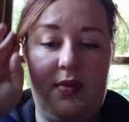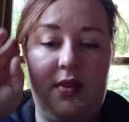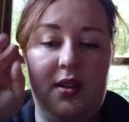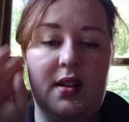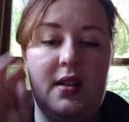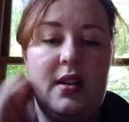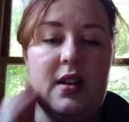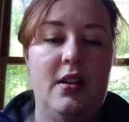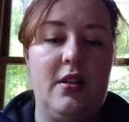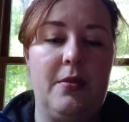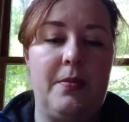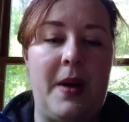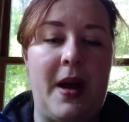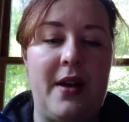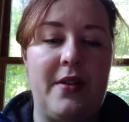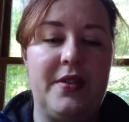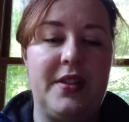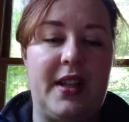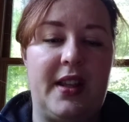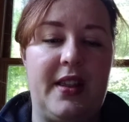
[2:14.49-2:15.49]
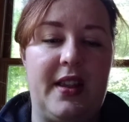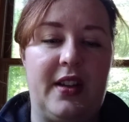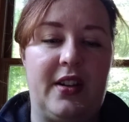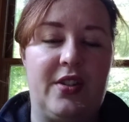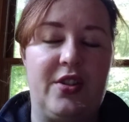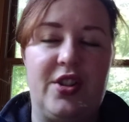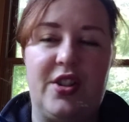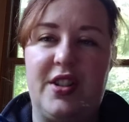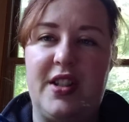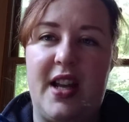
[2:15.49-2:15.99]
you know, pounds I think are
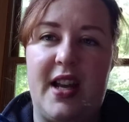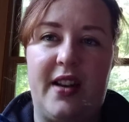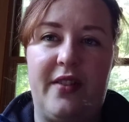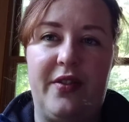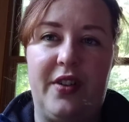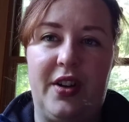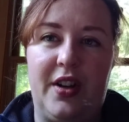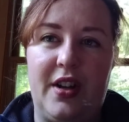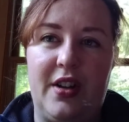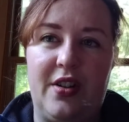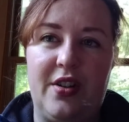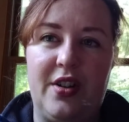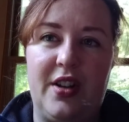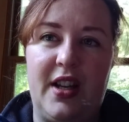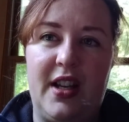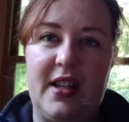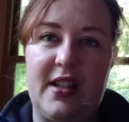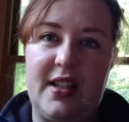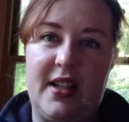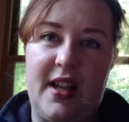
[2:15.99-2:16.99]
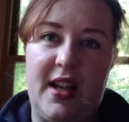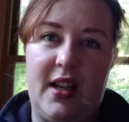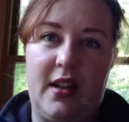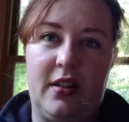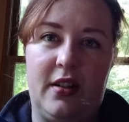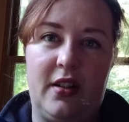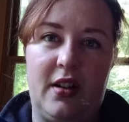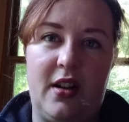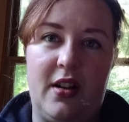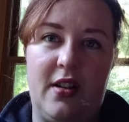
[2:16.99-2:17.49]
just not a very good
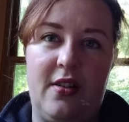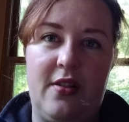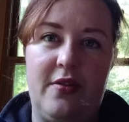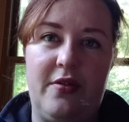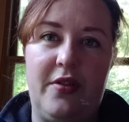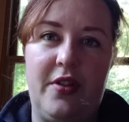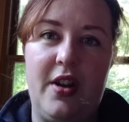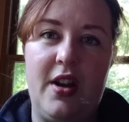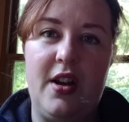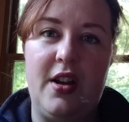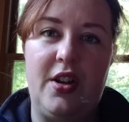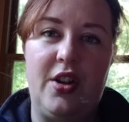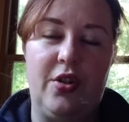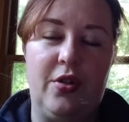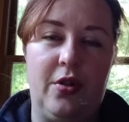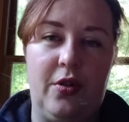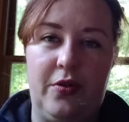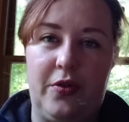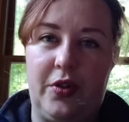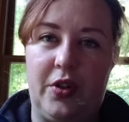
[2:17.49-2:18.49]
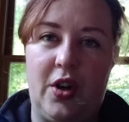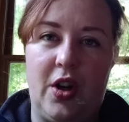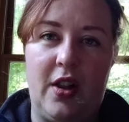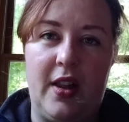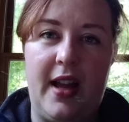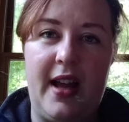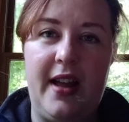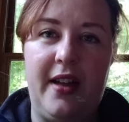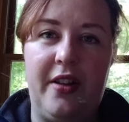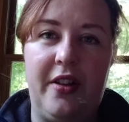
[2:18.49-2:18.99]
indicator of your overall
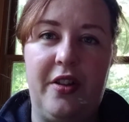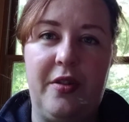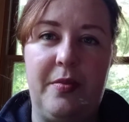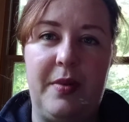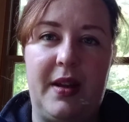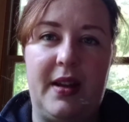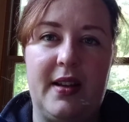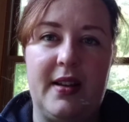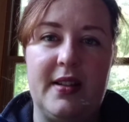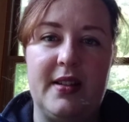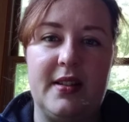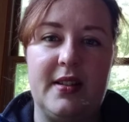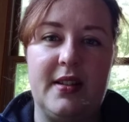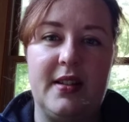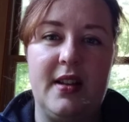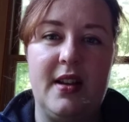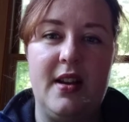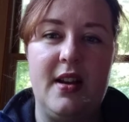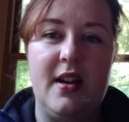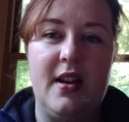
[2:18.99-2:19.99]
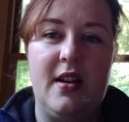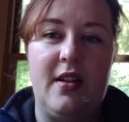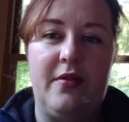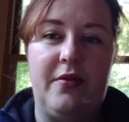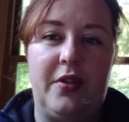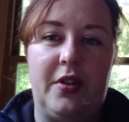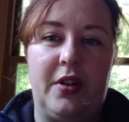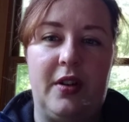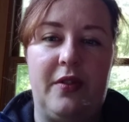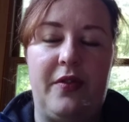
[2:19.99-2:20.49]
health because
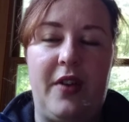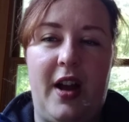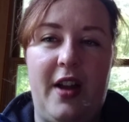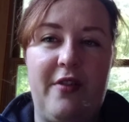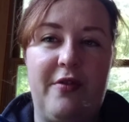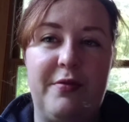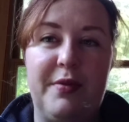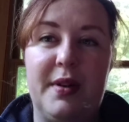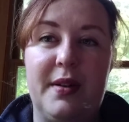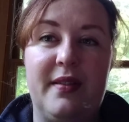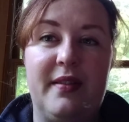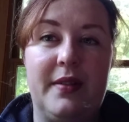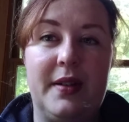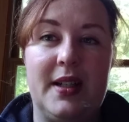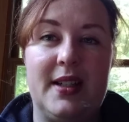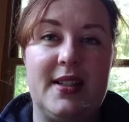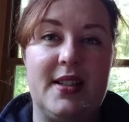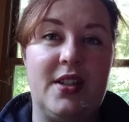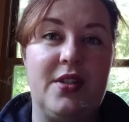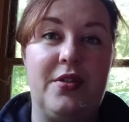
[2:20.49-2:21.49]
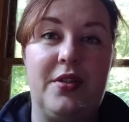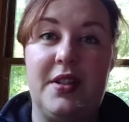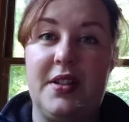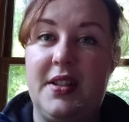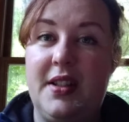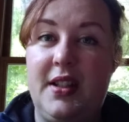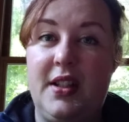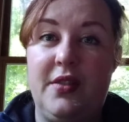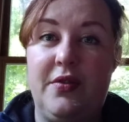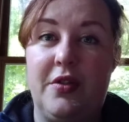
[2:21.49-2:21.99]
for a five foot person or a
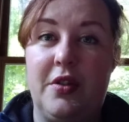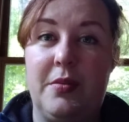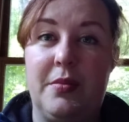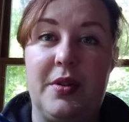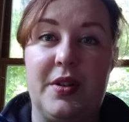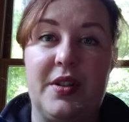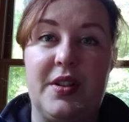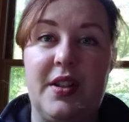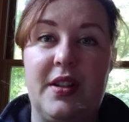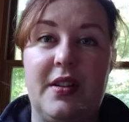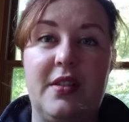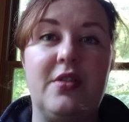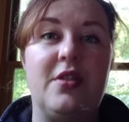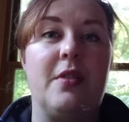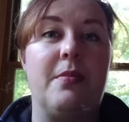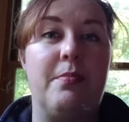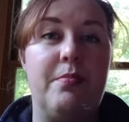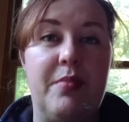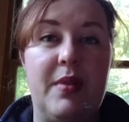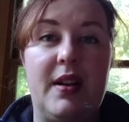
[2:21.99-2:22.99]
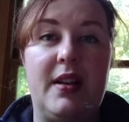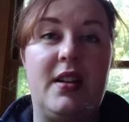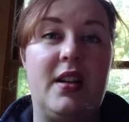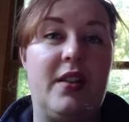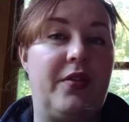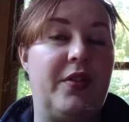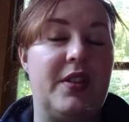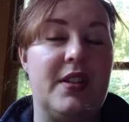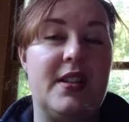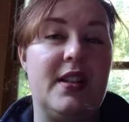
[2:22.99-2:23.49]
six foot person, there's a big
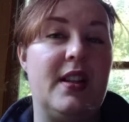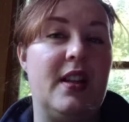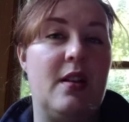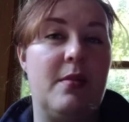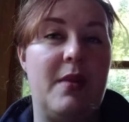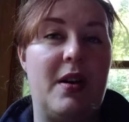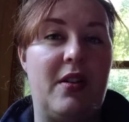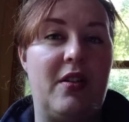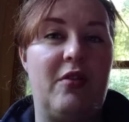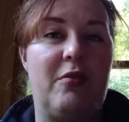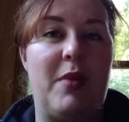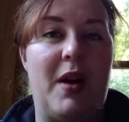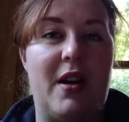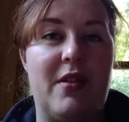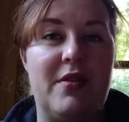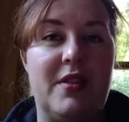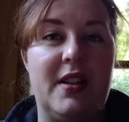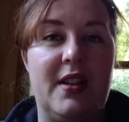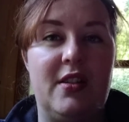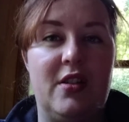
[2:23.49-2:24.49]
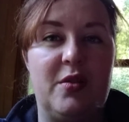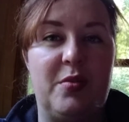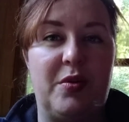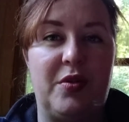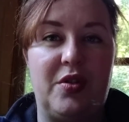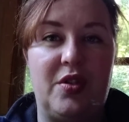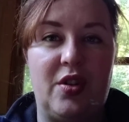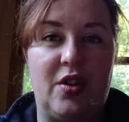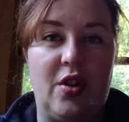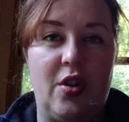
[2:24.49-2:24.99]
difference in the amount of pounds that you're
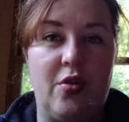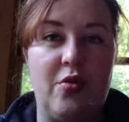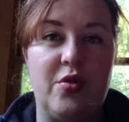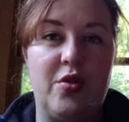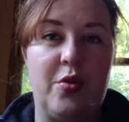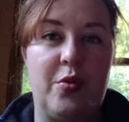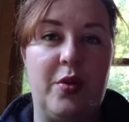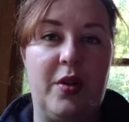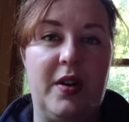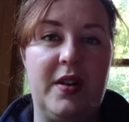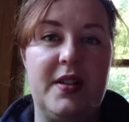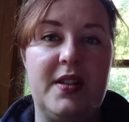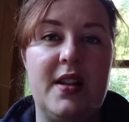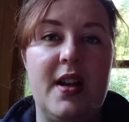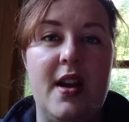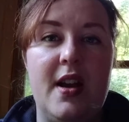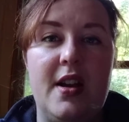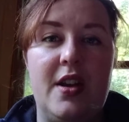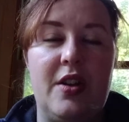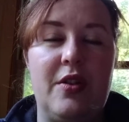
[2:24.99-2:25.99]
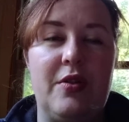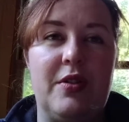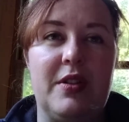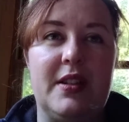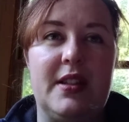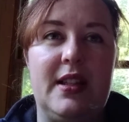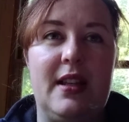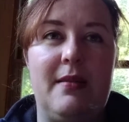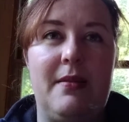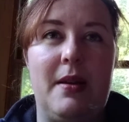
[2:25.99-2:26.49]
supposed to go towards. You can
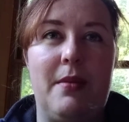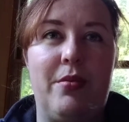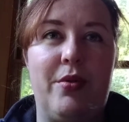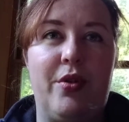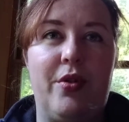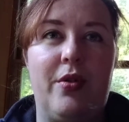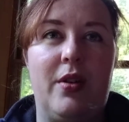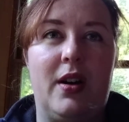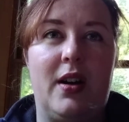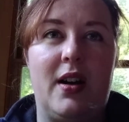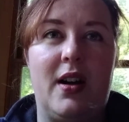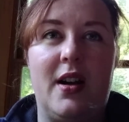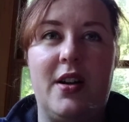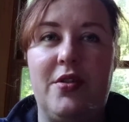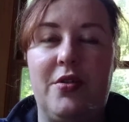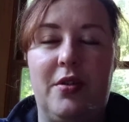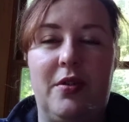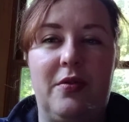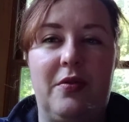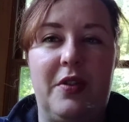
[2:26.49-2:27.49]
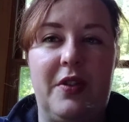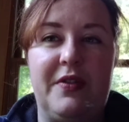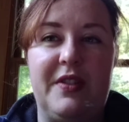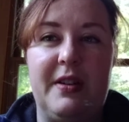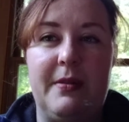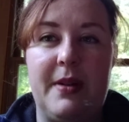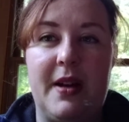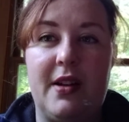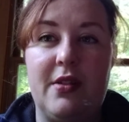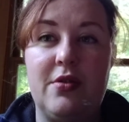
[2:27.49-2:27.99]
see people who are 150
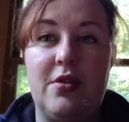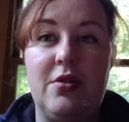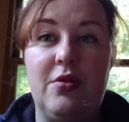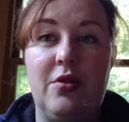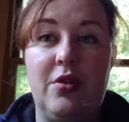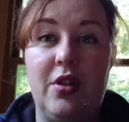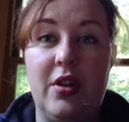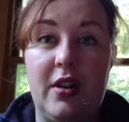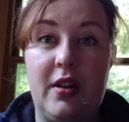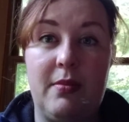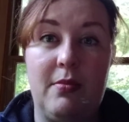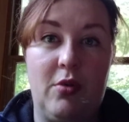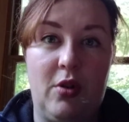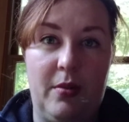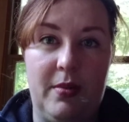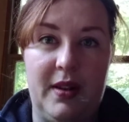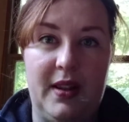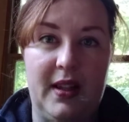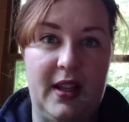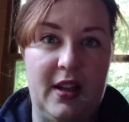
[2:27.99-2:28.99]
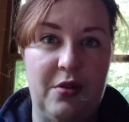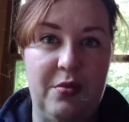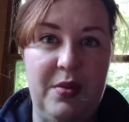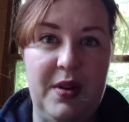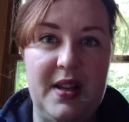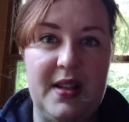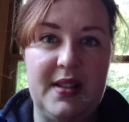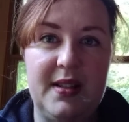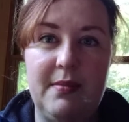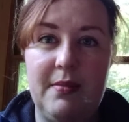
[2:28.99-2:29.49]
pounds who look morbidly
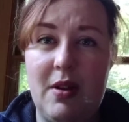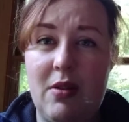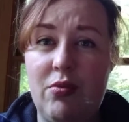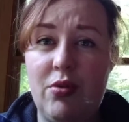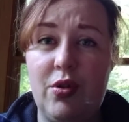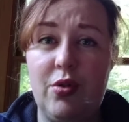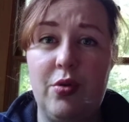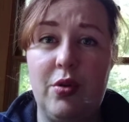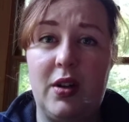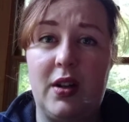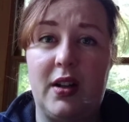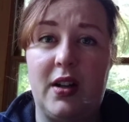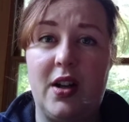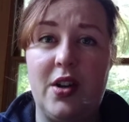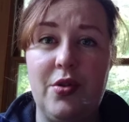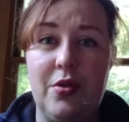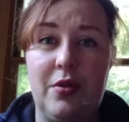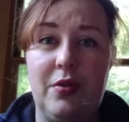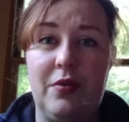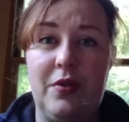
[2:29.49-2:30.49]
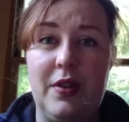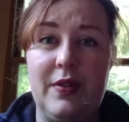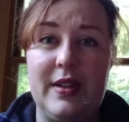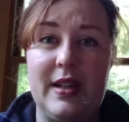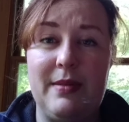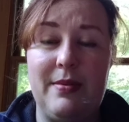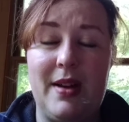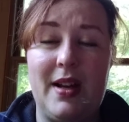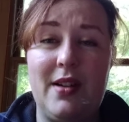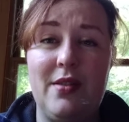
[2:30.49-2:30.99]
obese and people who are
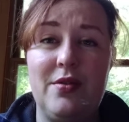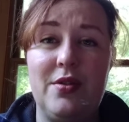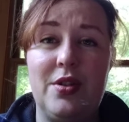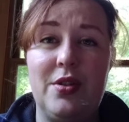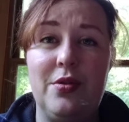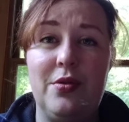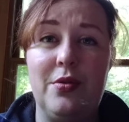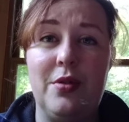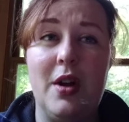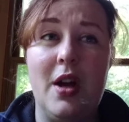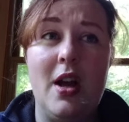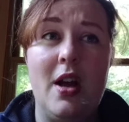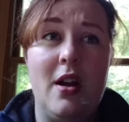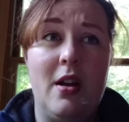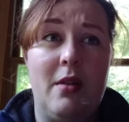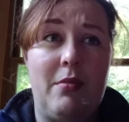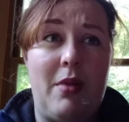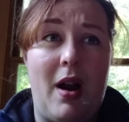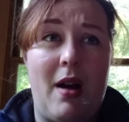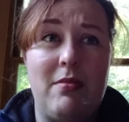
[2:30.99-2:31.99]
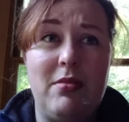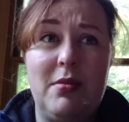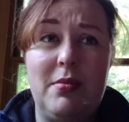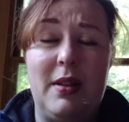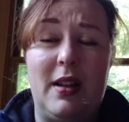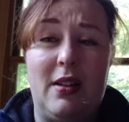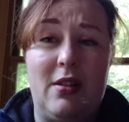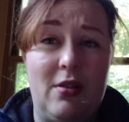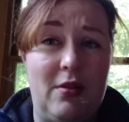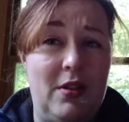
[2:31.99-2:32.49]
150 pounds who
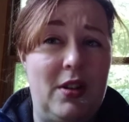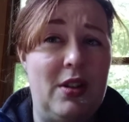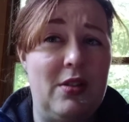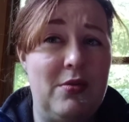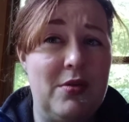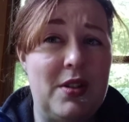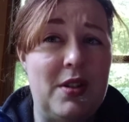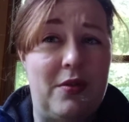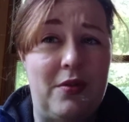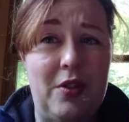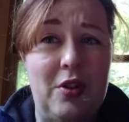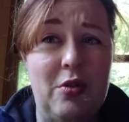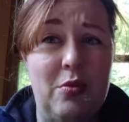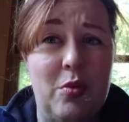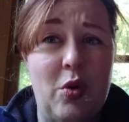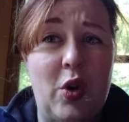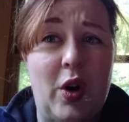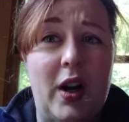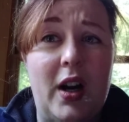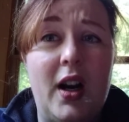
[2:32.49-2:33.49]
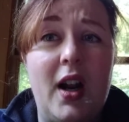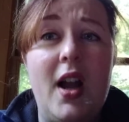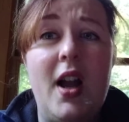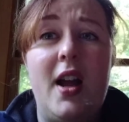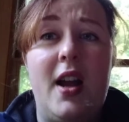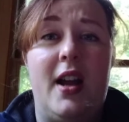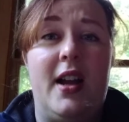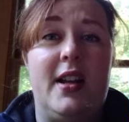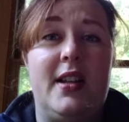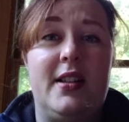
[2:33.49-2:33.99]
probably could use a few more.
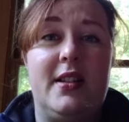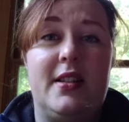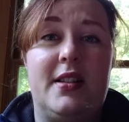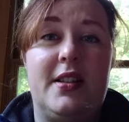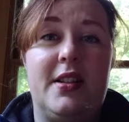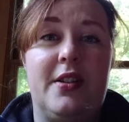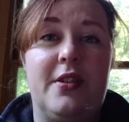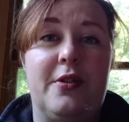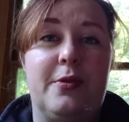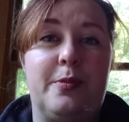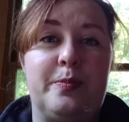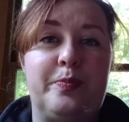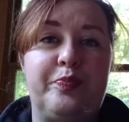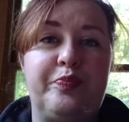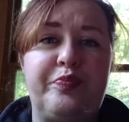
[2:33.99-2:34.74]
And so